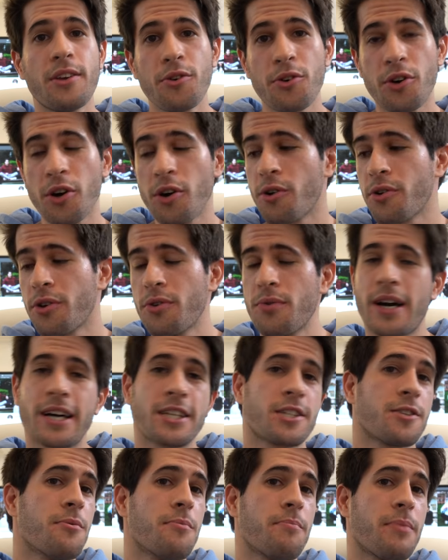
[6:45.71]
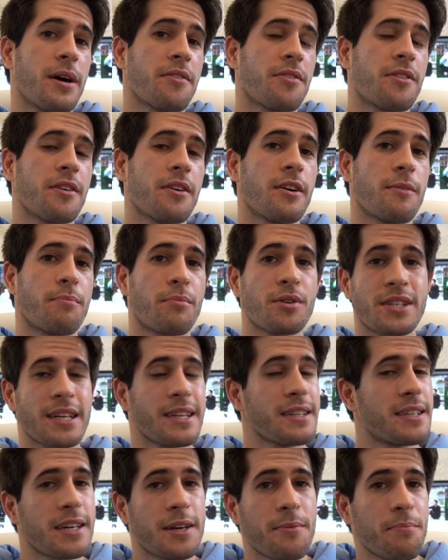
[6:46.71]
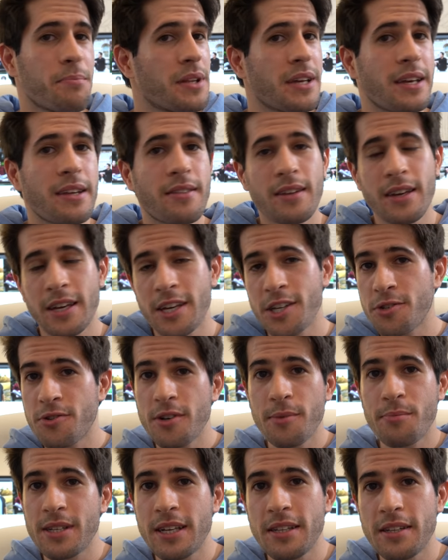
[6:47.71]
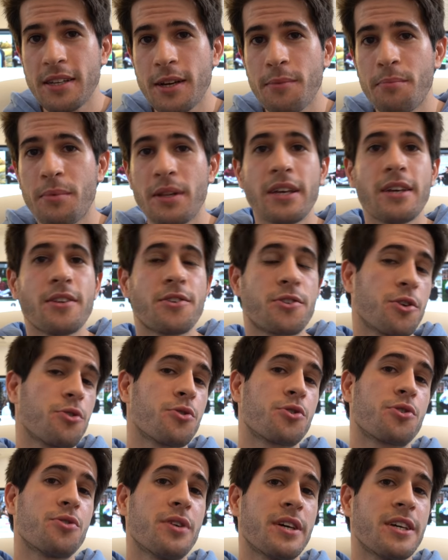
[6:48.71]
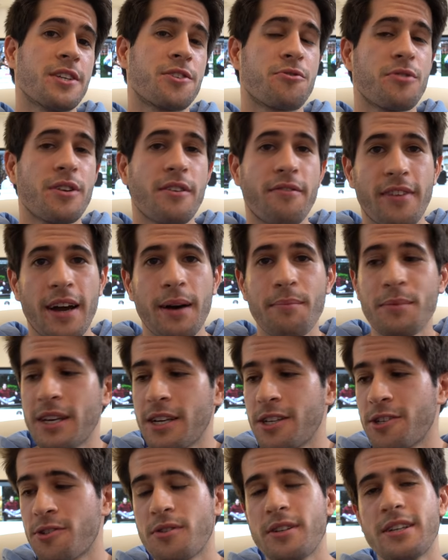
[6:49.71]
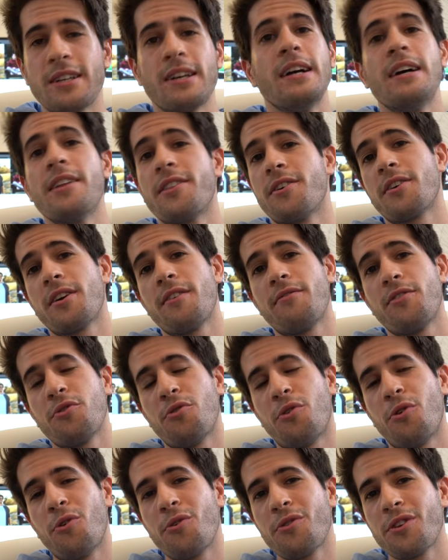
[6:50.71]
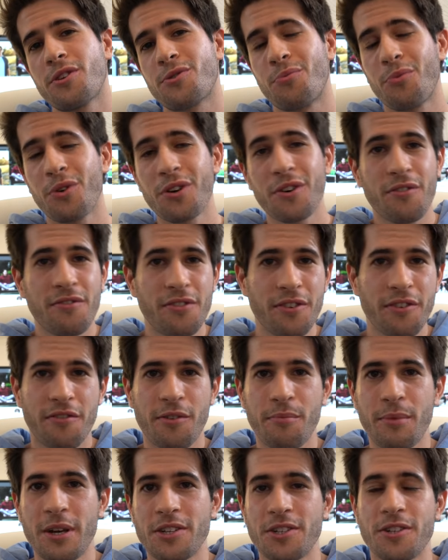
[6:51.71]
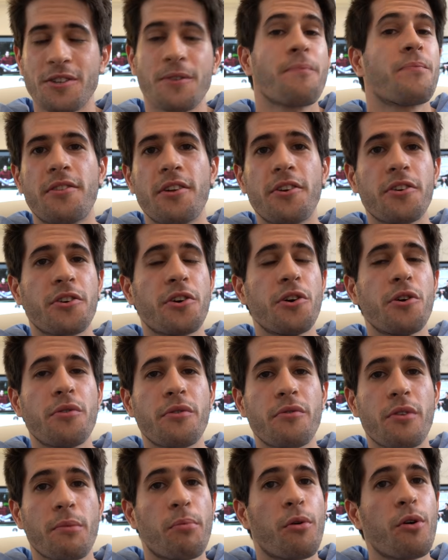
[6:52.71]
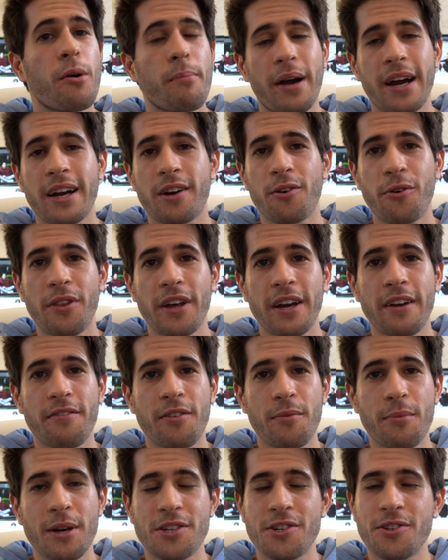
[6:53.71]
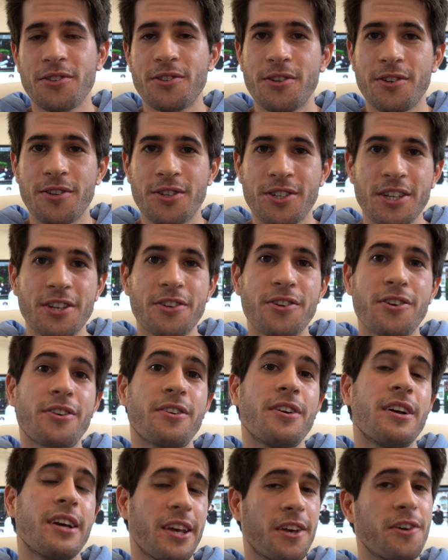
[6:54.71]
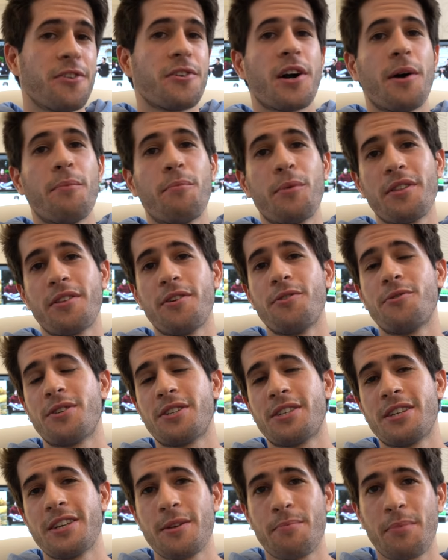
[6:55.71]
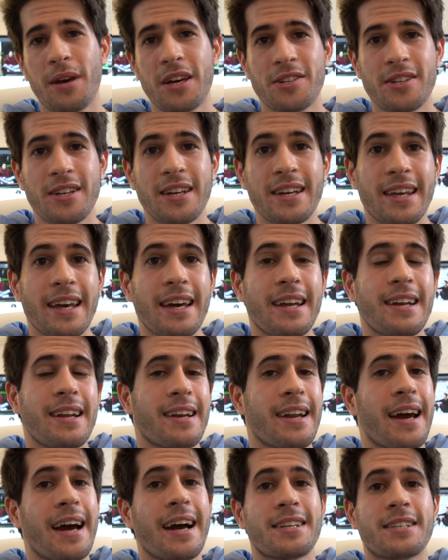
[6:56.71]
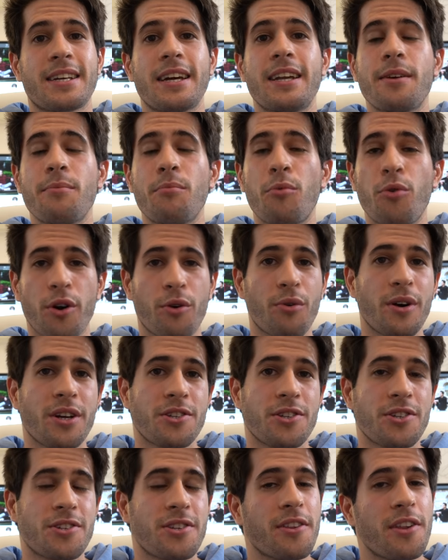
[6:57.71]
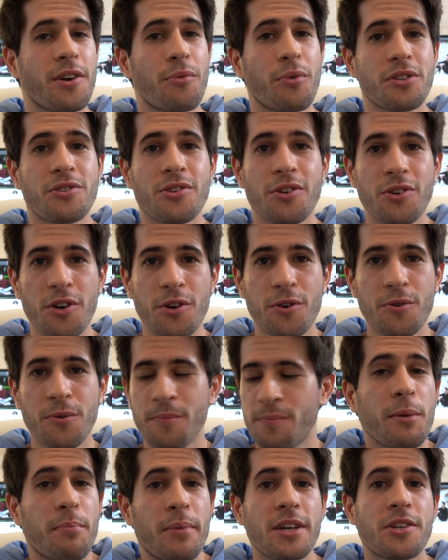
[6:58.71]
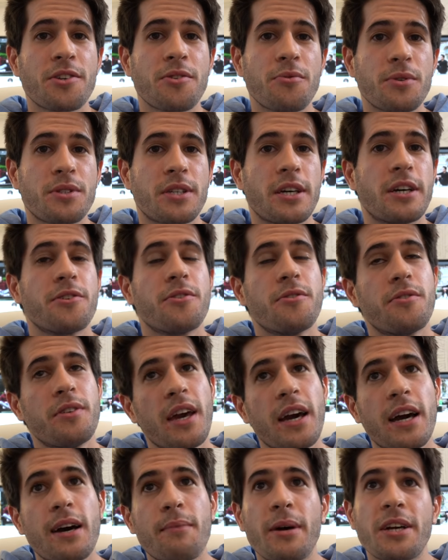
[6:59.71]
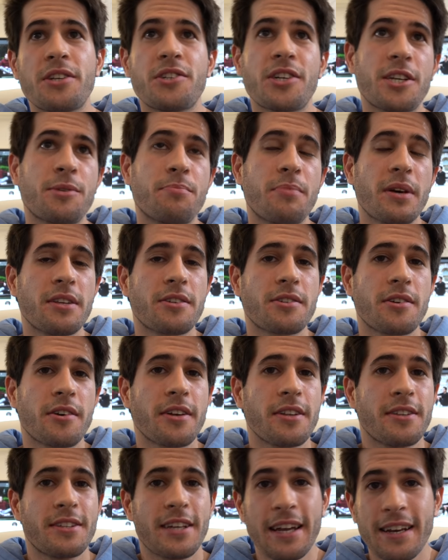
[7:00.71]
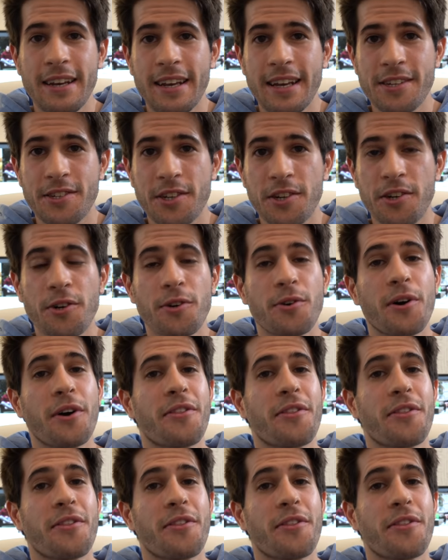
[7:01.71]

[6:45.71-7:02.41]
You go, you ask them about their presenting complaint, the history of presenting complaint, social history, family history. They'll give you all this wonderful information. Then you'll go and report back all that information to your senior. He'll come with you to see the patient again and ask any more questions that they want to know. The patient will tell you, yeah, my chest pain started 10 days ago.